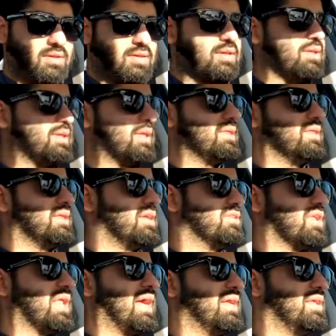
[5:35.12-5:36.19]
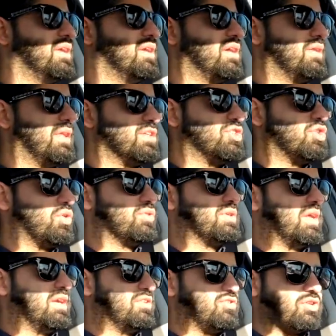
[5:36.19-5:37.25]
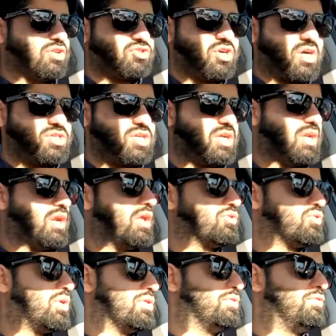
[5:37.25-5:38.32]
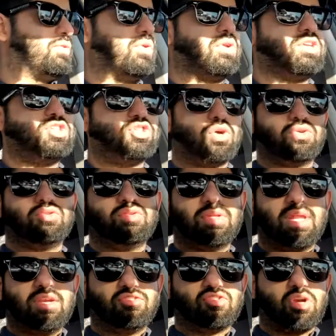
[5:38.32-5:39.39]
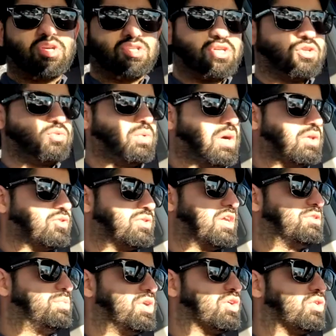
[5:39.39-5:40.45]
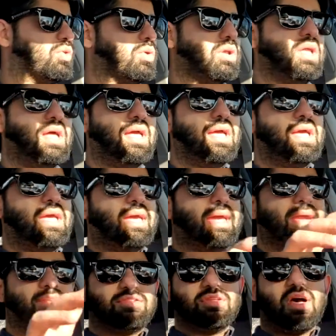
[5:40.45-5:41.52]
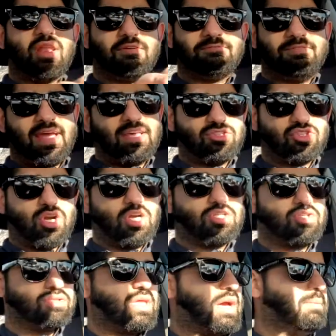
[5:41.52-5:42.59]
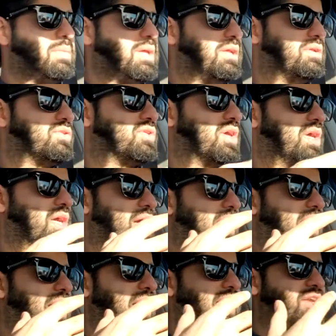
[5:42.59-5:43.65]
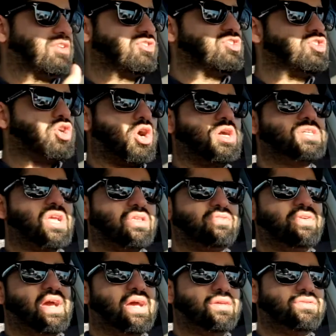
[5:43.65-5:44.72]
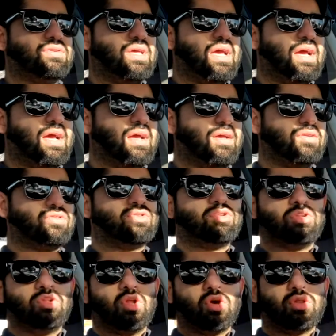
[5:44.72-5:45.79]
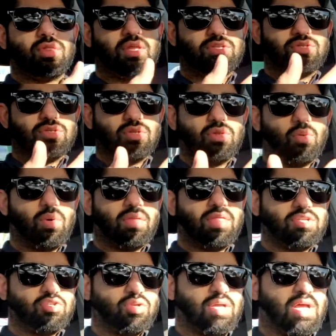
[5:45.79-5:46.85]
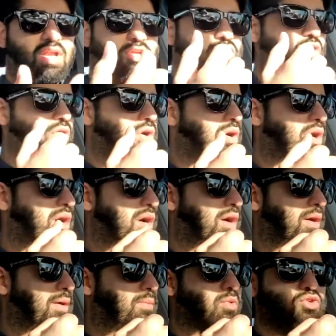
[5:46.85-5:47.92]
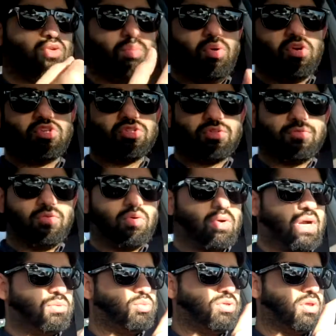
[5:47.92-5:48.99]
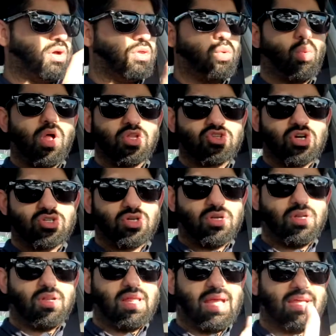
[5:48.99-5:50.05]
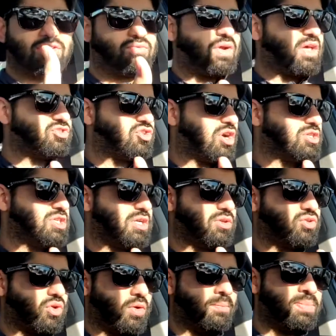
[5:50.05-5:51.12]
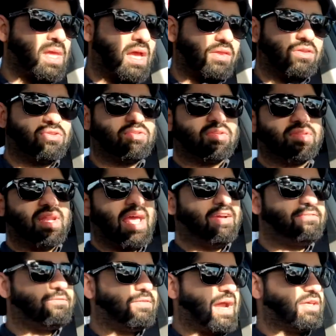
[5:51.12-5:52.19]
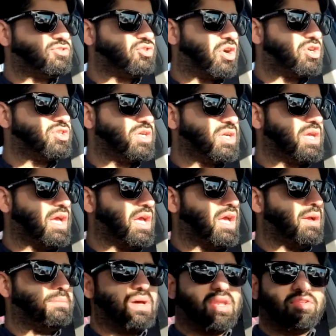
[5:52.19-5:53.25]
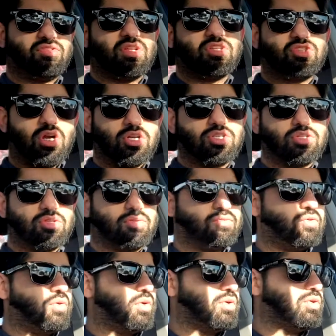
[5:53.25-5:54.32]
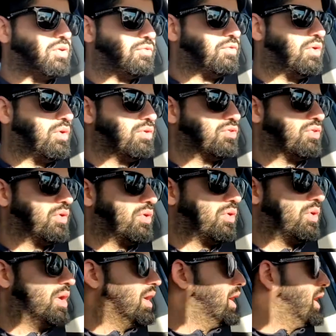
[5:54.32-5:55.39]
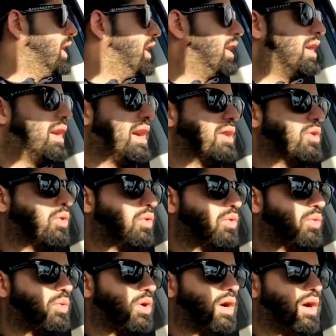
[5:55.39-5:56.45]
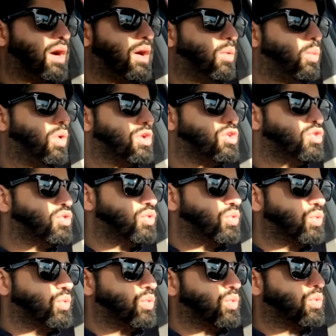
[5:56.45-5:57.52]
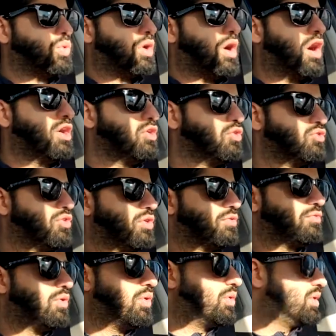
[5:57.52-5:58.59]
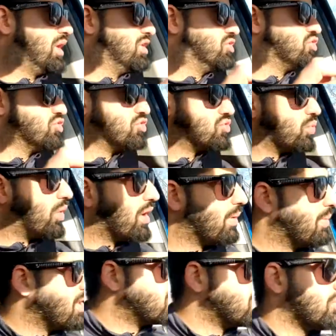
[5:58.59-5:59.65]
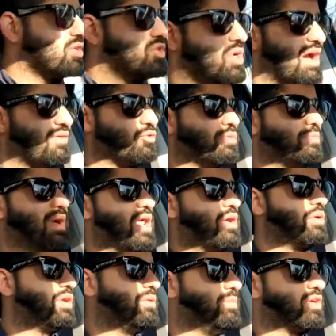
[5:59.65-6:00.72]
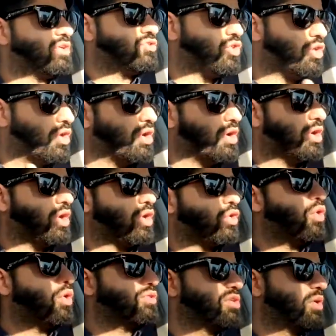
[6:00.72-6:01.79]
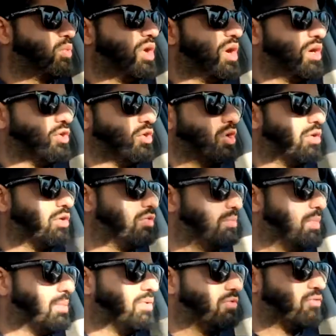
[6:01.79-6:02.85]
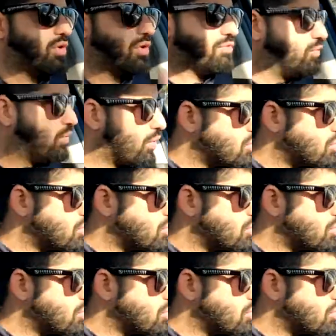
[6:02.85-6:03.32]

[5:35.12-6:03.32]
there's a light here that shows that it's still charging, and also on the phone it shows you that it's charging as well. So that's pretty cool. It's not a fast charger. That means it doesn't charge as fast as, you know, the one that you get in your when you purchase the phone, right? The wall charger, it has fast charging. So this doesn't have fast charging, but it still charges your phone. So I know when you aren't using your phone and you just want to make sure that you have good battery because you're going somewhere, you know, maybe for a photo